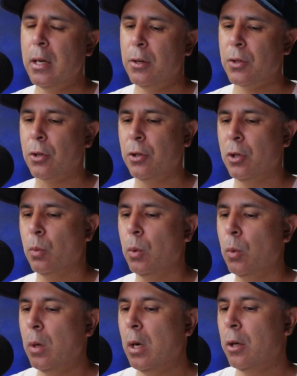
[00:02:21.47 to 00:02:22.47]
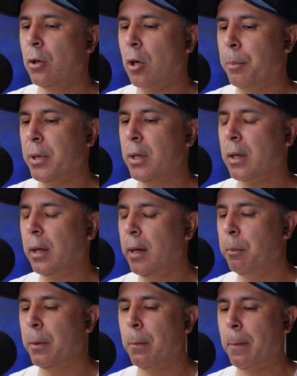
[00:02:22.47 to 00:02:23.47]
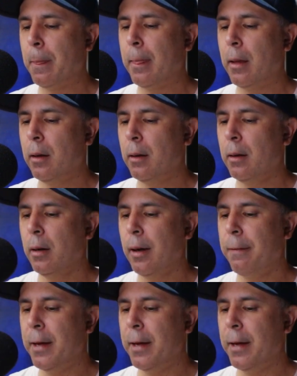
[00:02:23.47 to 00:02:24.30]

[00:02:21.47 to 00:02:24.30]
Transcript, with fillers: So you will copy your clip and